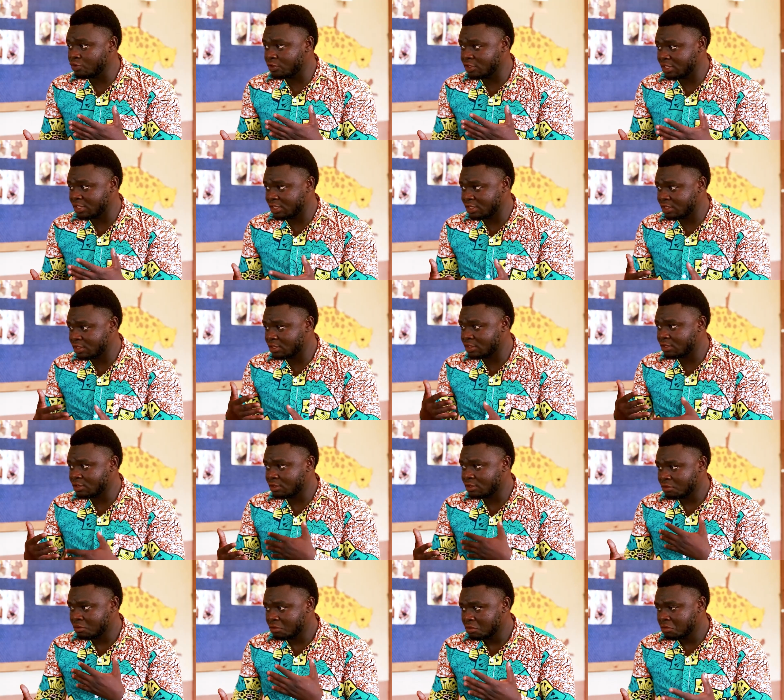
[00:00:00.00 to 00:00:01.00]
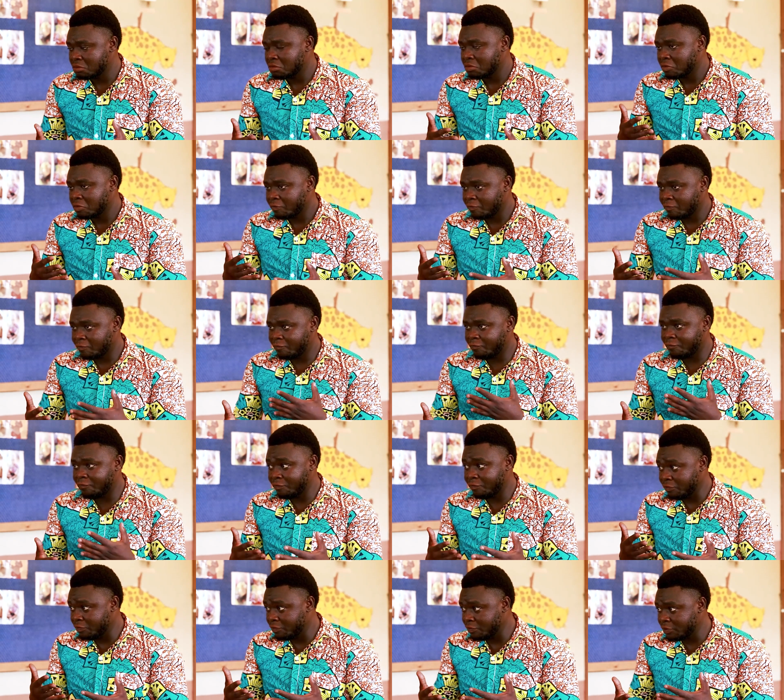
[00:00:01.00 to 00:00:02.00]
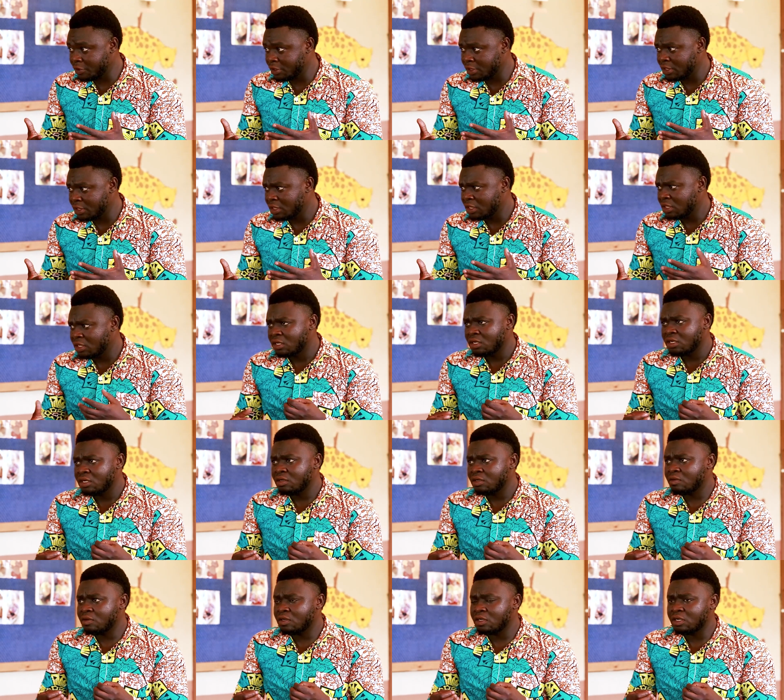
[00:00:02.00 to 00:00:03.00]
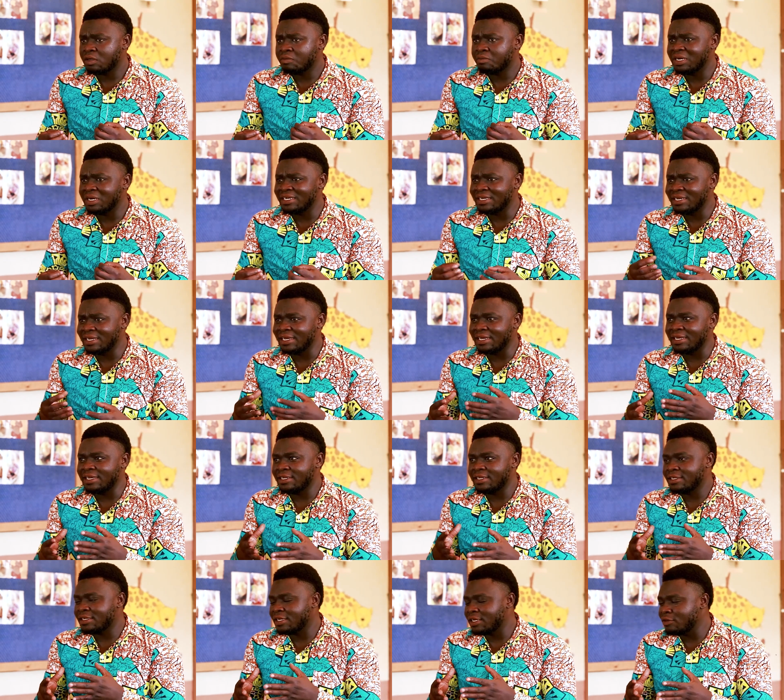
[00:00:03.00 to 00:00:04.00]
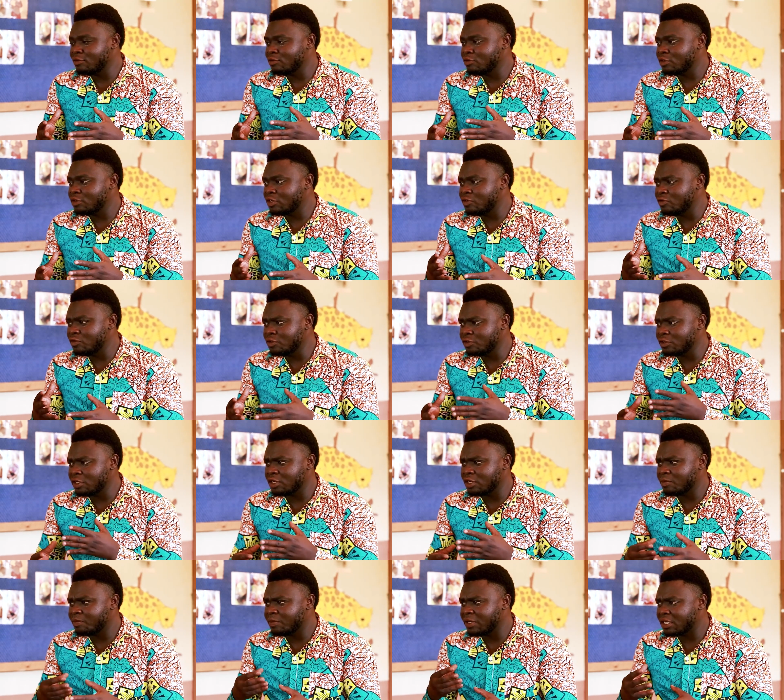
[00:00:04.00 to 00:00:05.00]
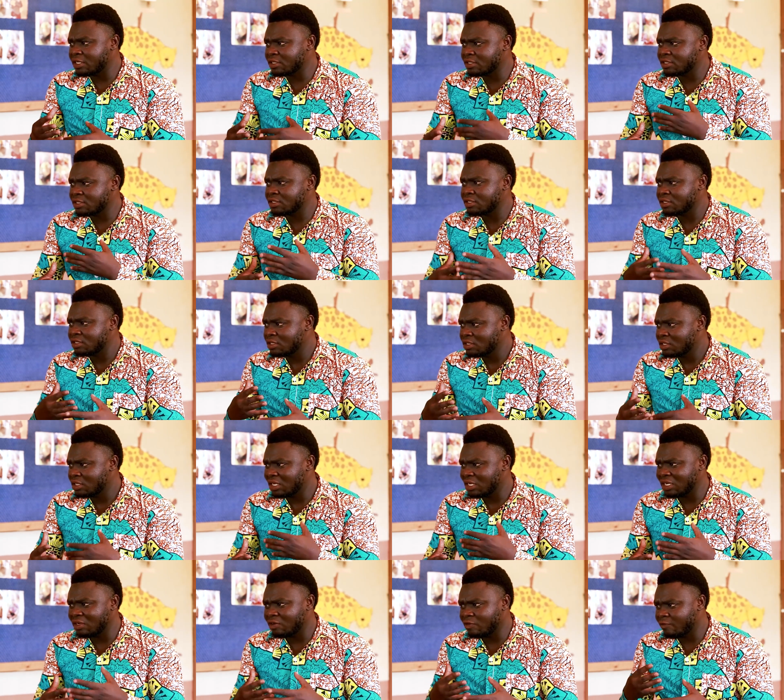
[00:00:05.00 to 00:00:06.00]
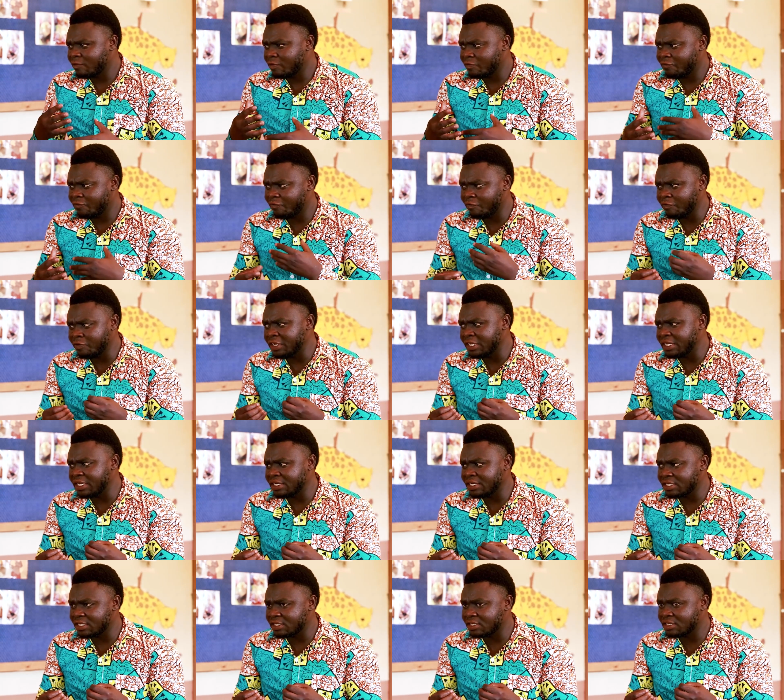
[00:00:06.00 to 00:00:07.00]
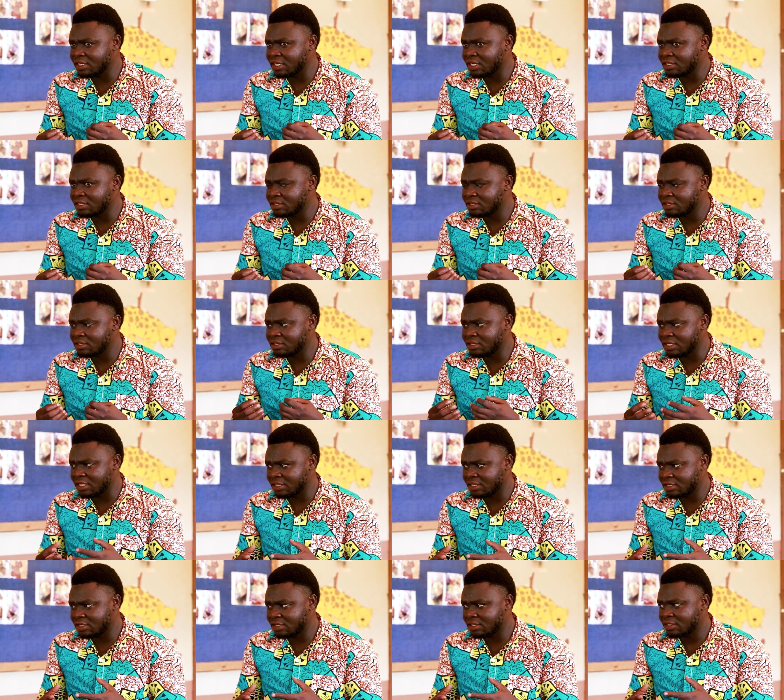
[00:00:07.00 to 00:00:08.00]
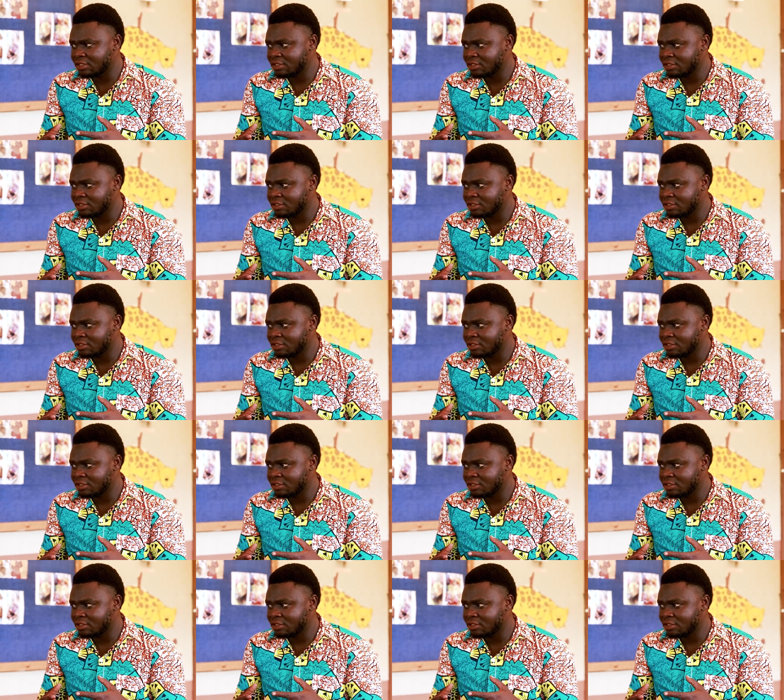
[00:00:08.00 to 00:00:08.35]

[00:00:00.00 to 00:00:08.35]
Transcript: process food, but I don't know, could you help us fully understand that?